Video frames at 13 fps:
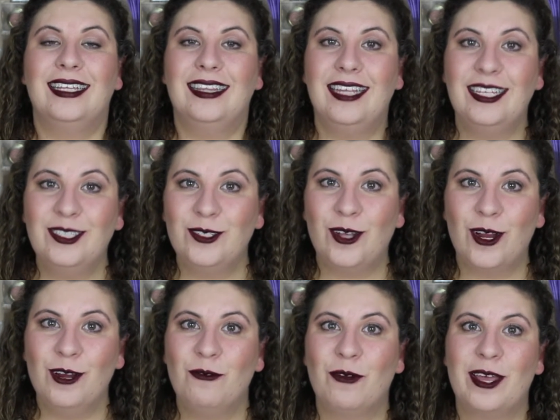Let's
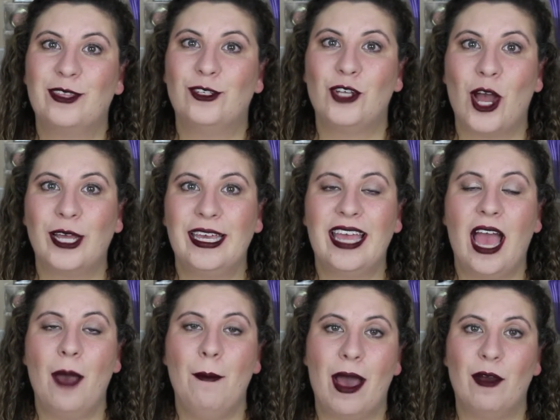start with talking
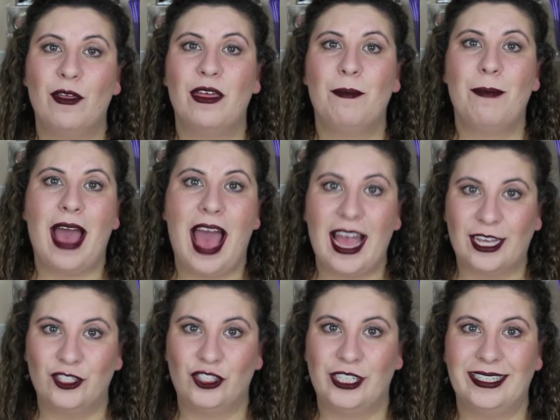about the
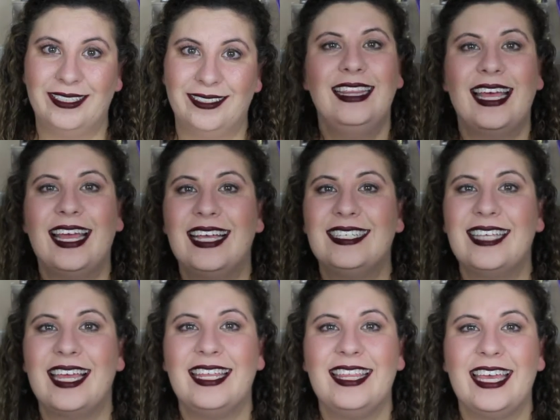packaging. Like I
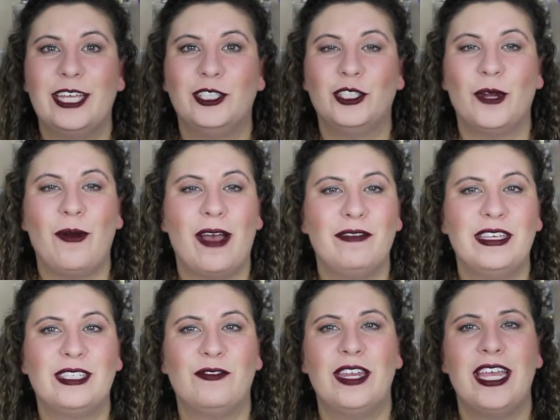said in the intro of
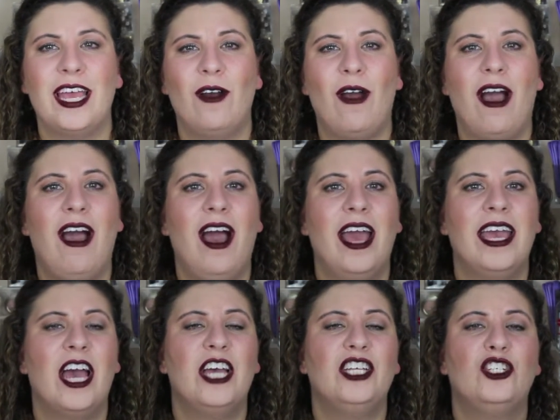this video,
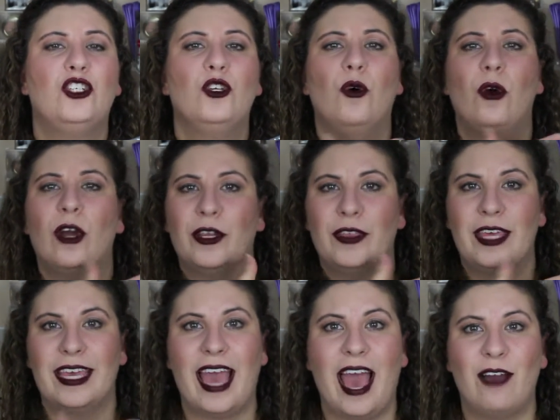I adore
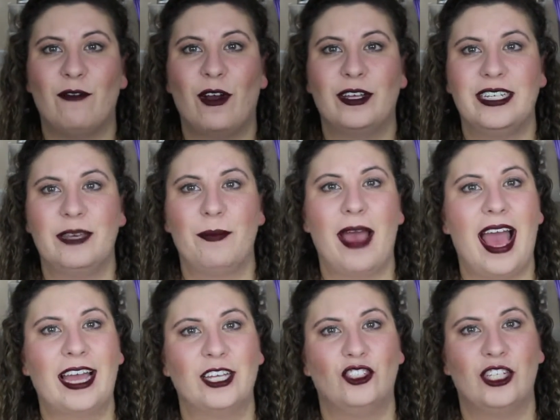the Kat Von D
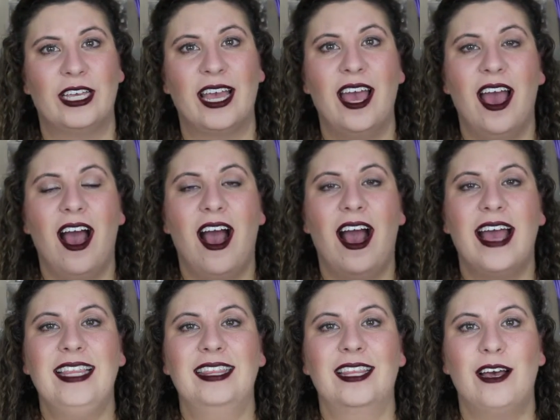packaging.
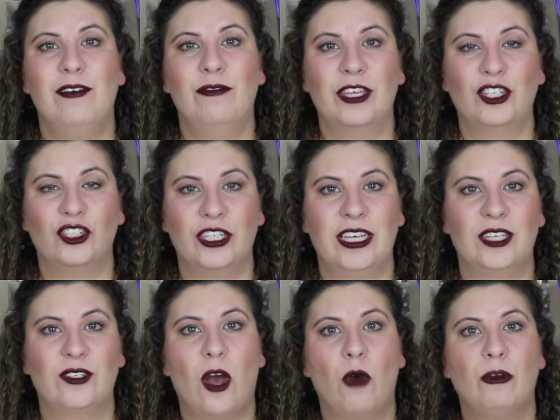I love that she
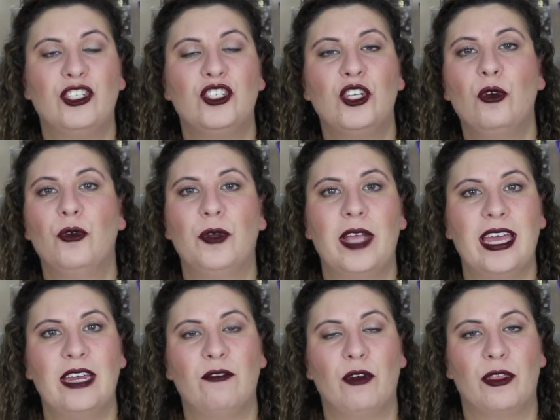is always so
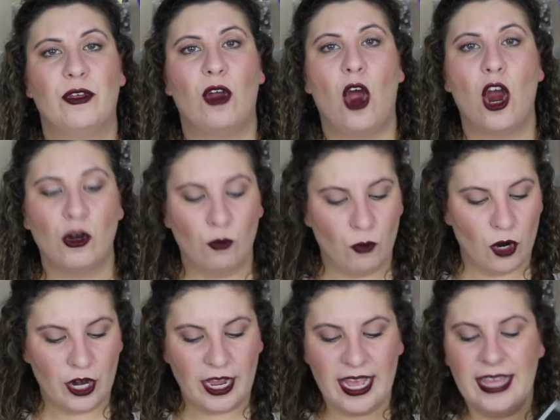creative with her
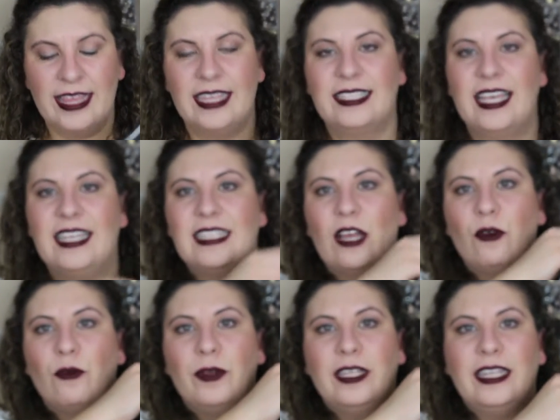artwork. This is
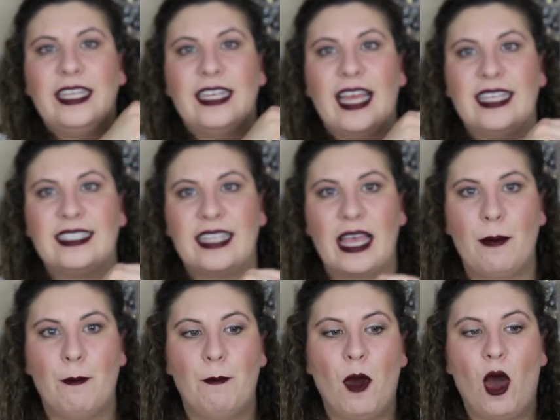a really nice
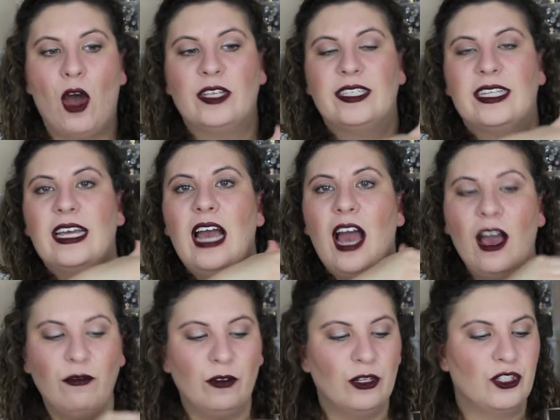embossed
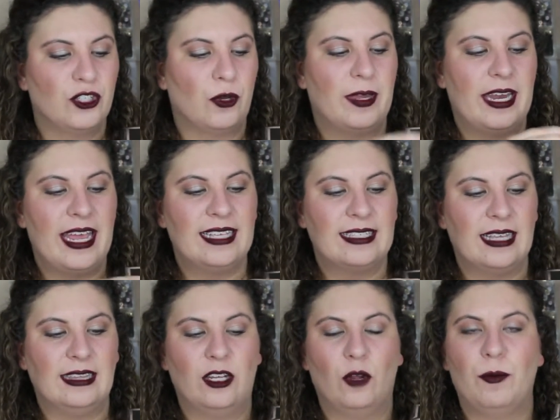cover, so it is
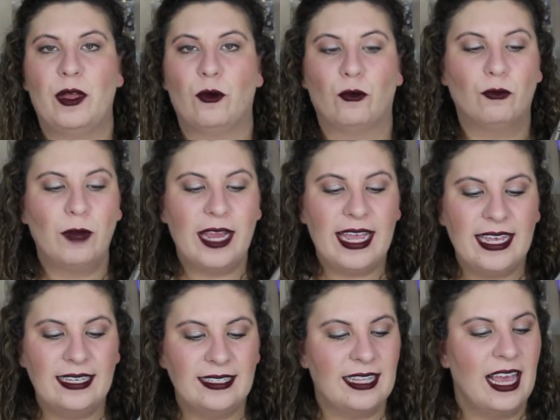a little bit
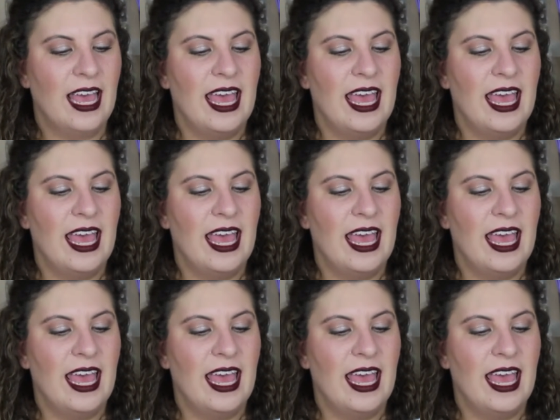raised.